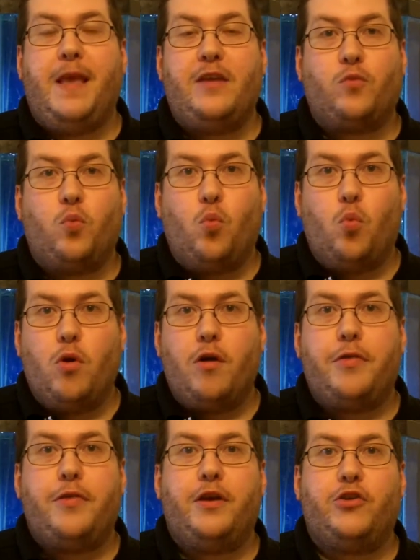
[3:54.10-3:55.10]
it's
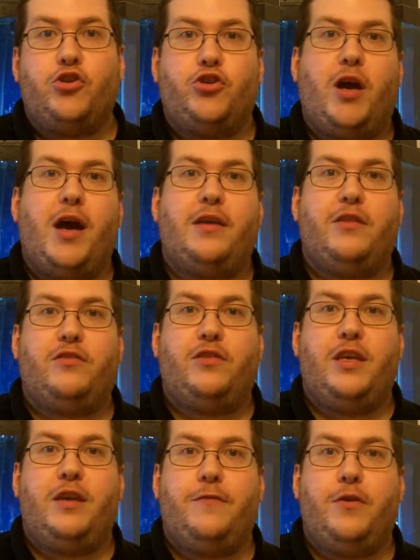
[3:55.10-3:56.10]
worth a shot to
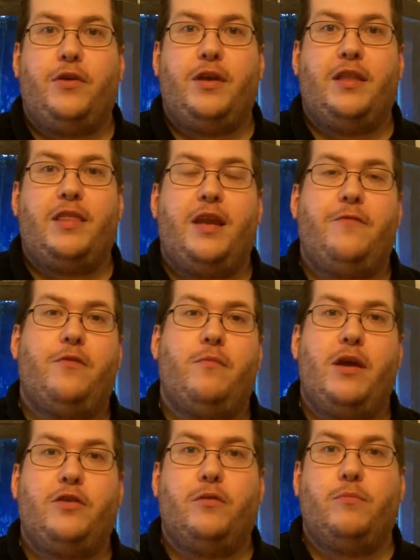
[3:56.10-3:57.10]
see if you can get that
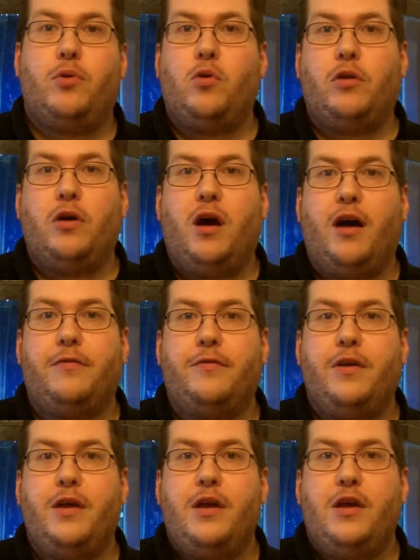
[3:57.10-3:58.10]
information pulled off,
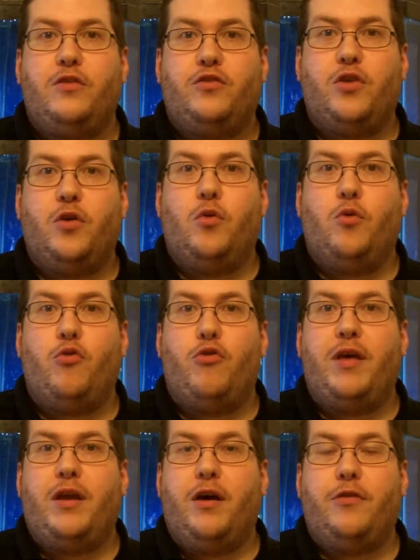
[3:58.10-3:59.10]
so
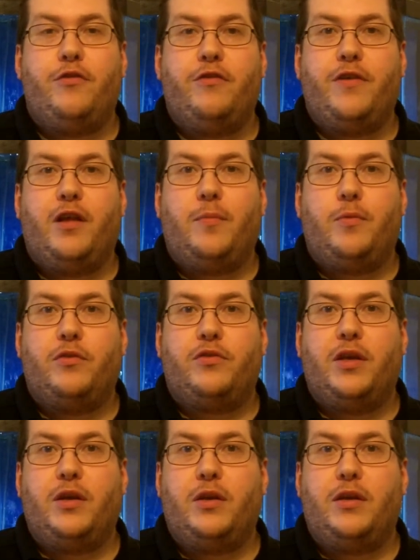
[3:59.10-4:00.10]
that other developers
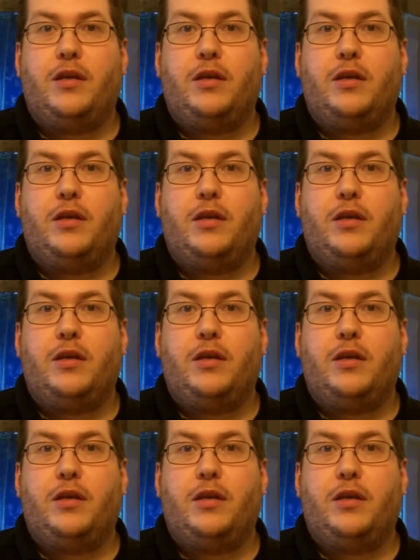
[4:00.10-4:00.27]
can